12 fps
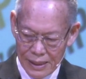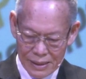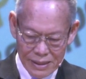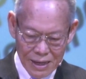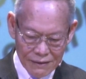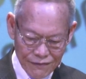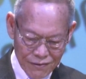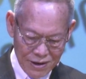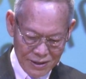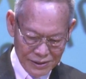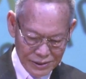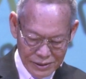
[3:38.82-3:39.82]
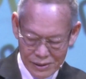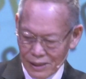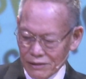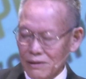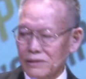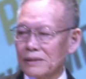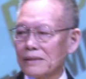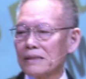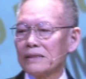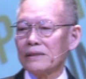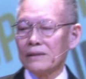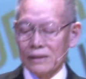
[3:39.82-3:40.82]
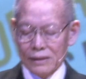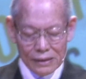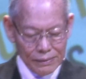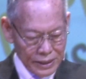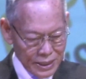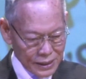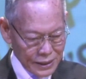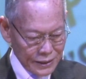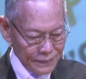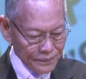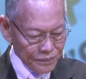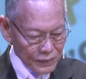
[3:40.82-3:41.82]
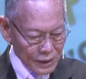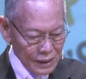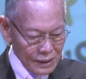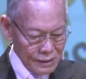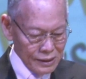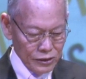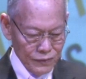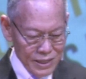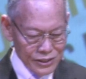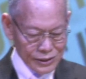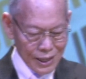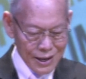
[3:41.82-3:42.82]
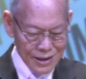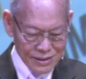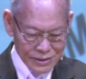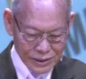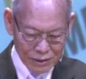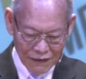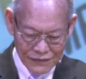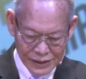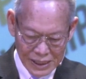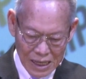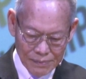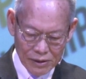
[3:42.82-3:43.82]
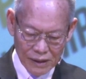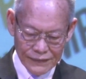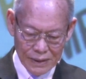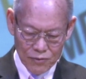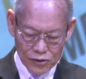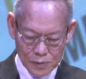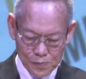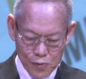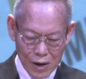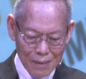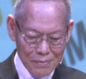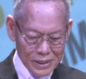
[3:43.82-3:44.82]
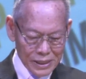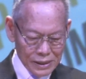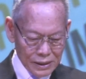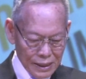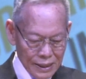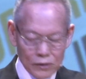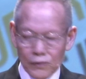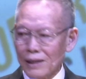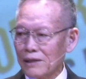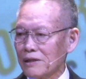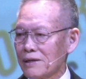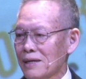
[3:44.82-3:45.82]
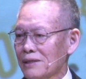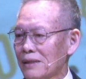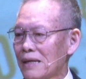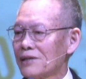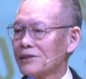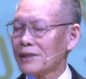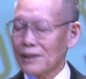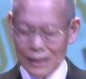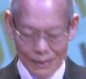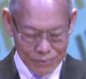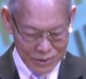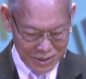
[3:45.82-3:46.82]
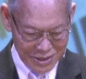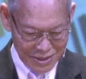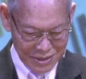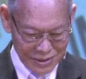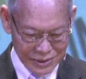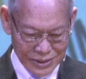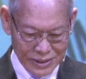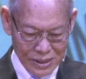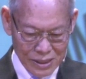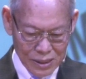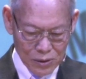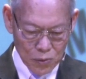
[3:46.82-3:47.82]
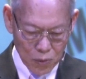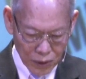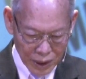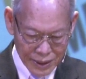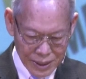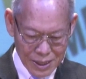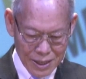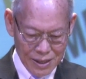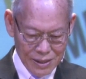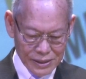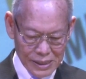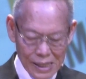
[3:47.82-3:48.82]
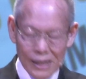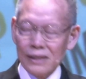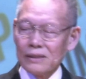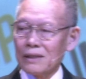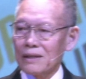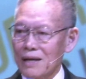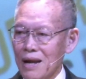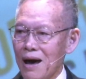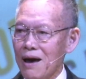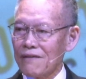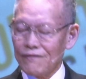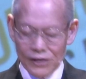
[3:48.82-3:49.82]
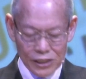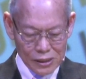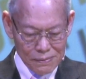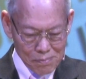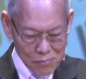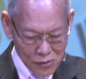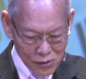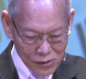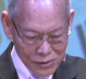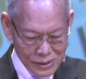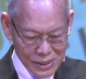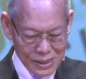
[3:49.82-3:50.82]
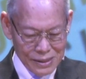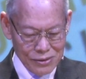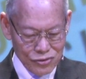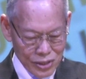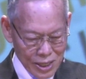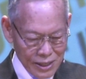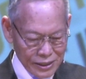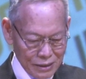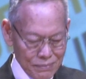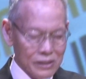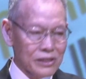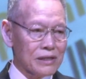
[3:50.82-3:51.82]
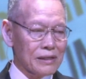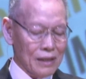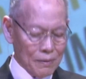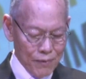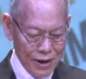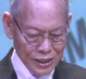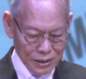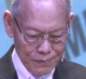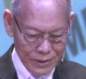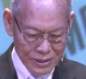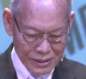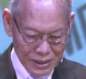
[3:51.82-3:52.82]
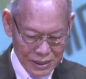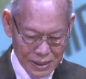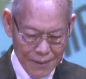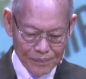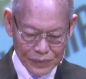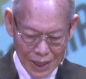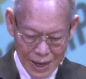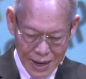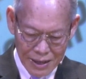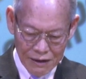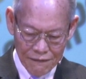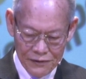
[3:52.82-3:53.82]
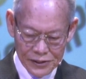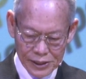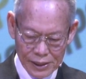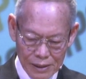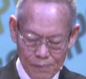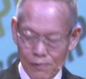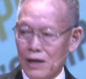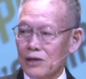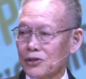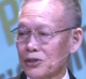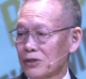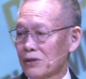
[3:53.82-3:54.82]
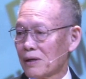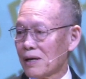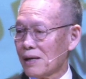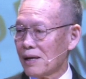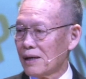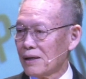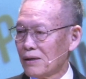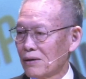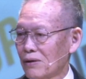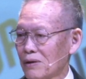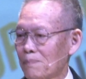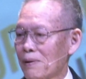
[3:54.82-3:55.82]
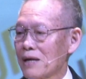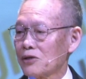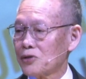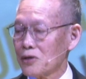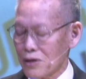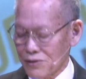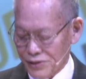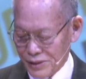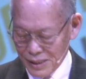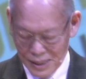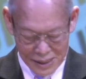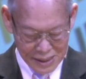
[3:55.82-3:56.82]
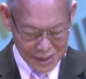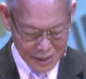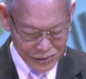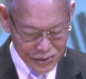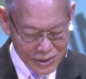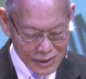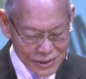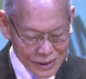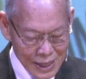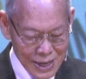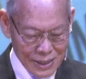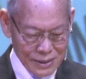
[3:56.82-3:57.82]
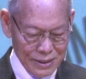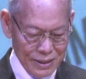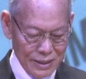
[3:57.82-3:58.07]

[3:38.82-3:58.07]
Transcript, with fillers: And yet, friends, just recently here in America, the suicides of some of the most prominent and wealthiest celebrities warn us that life is more than just material prosperity and physical pleasure or pleasures, as Jesus said